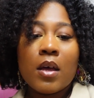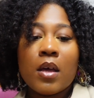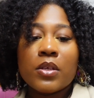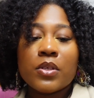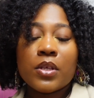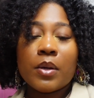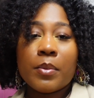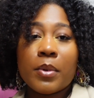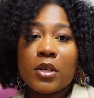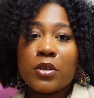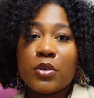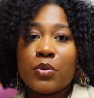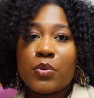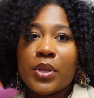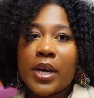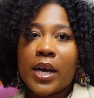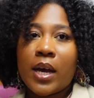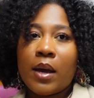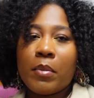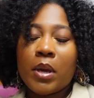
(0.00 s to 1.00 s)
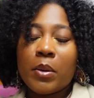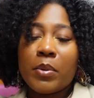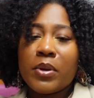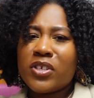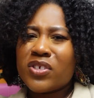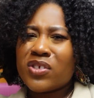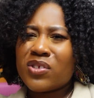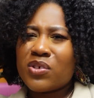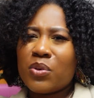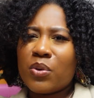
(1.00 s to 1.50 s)
So I'm going to do that. Maybe
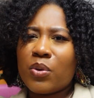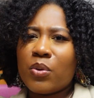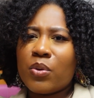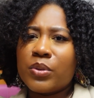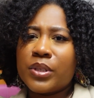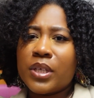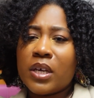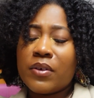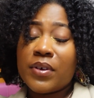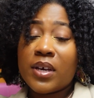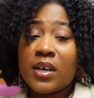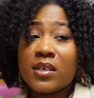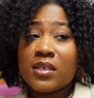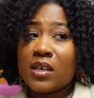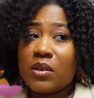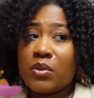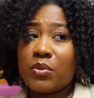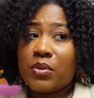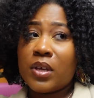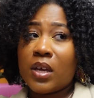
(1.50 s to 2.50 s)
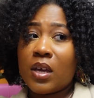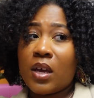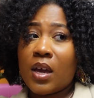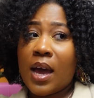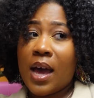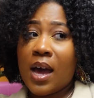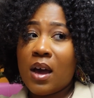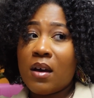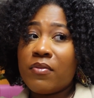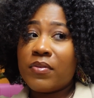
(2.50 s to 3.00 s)
just go to Old Navy because I know they
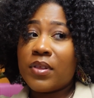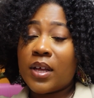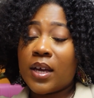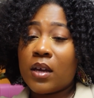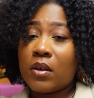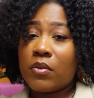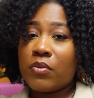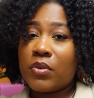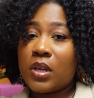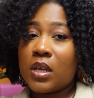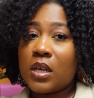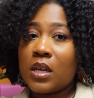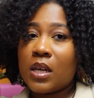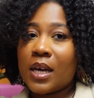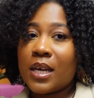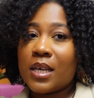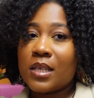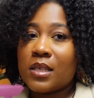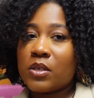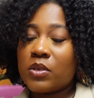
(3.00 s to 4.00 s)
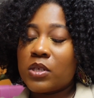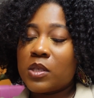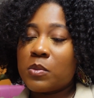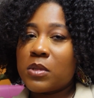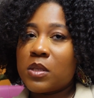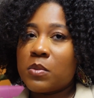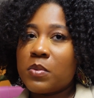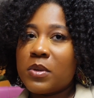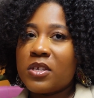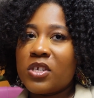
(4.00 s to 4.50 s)
have like really nice
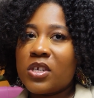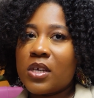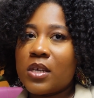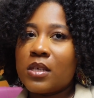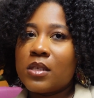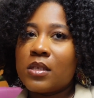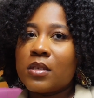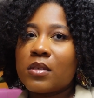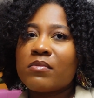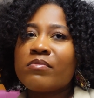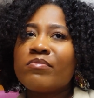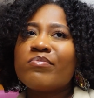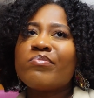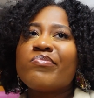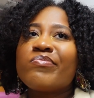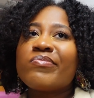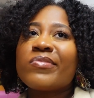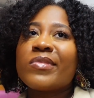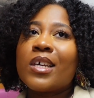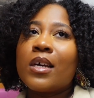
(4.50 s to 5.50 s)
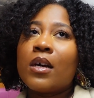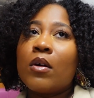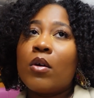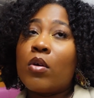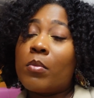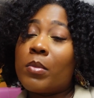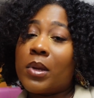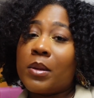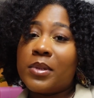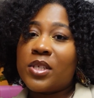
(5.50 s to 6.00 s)
Christmas PJs,
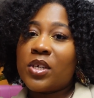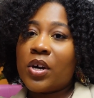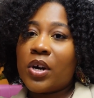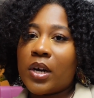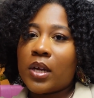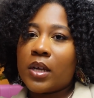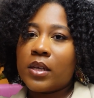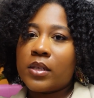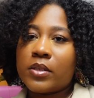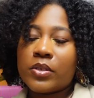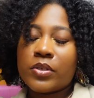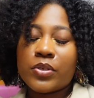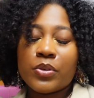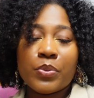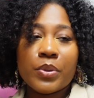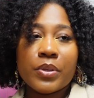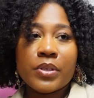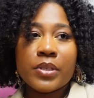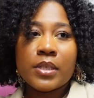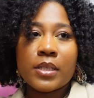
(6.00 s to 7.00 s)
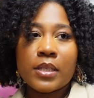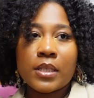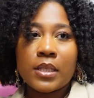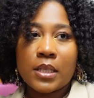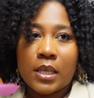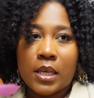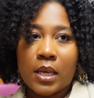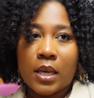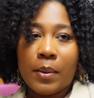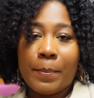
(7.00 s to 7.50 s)
or maybe Target. So we'll
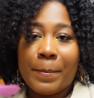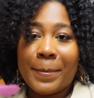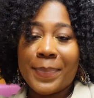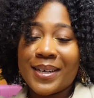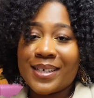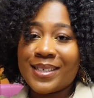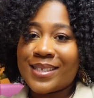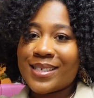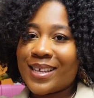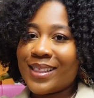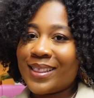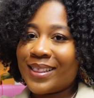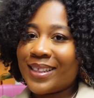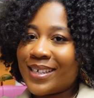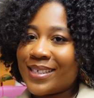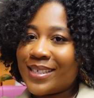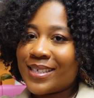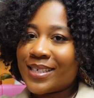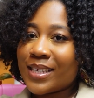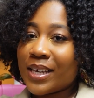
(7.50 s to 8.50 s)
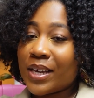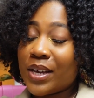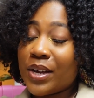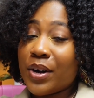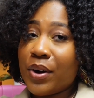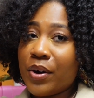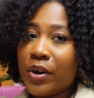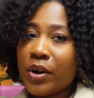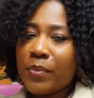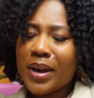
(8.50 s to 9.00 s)
see, but let's
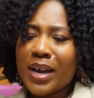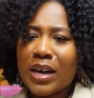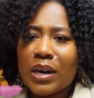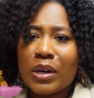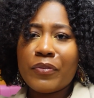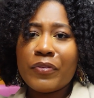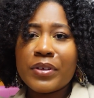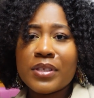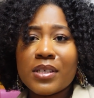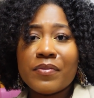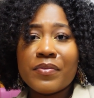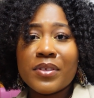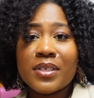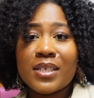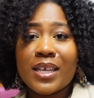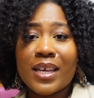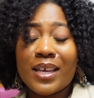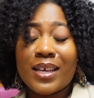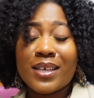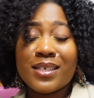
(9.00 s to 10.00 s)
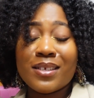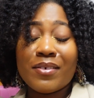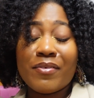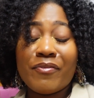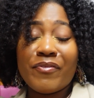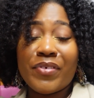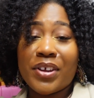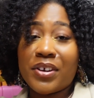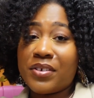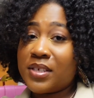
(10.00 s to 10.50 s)
go. My outfit of the day is
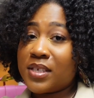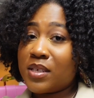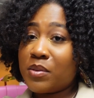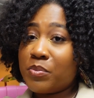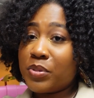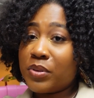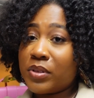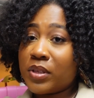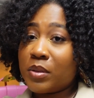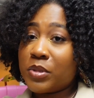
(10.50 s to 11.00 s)
very simple.